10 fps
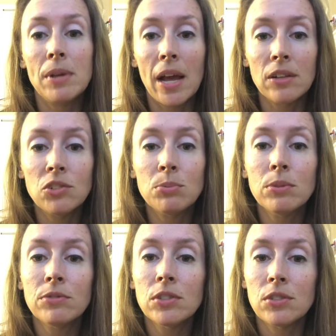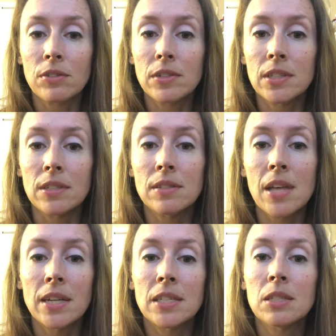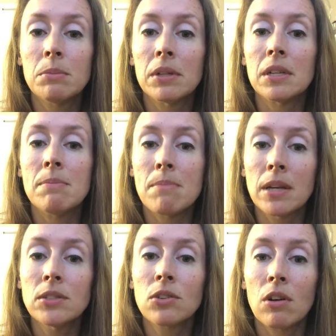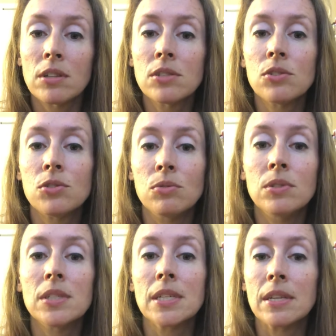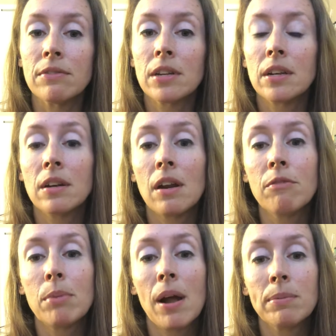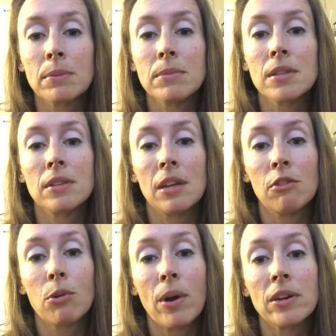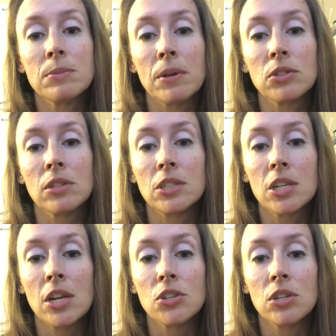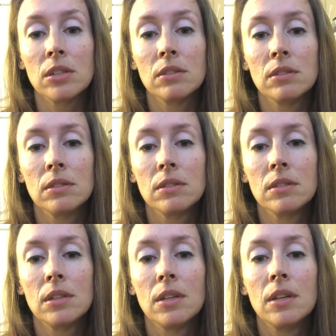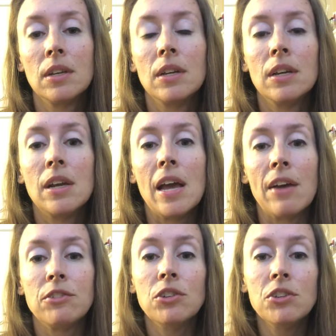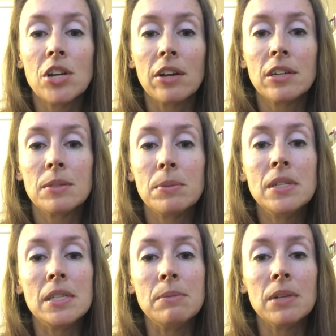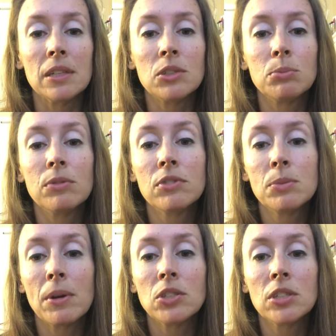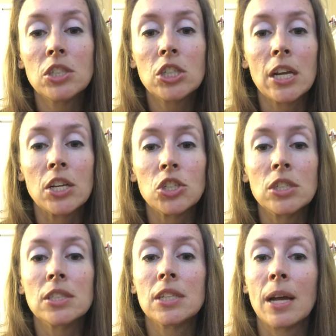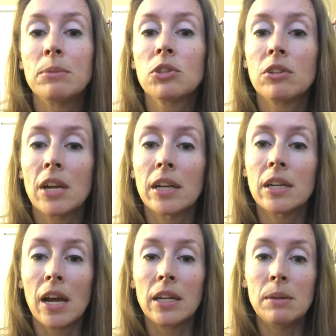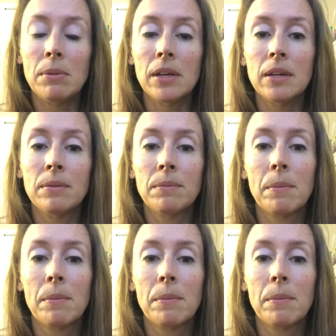eligible for services, that disability must cause the student significant enough problems that they require special education. After your child has been deemed eligible for special education, it's time to create an IEP.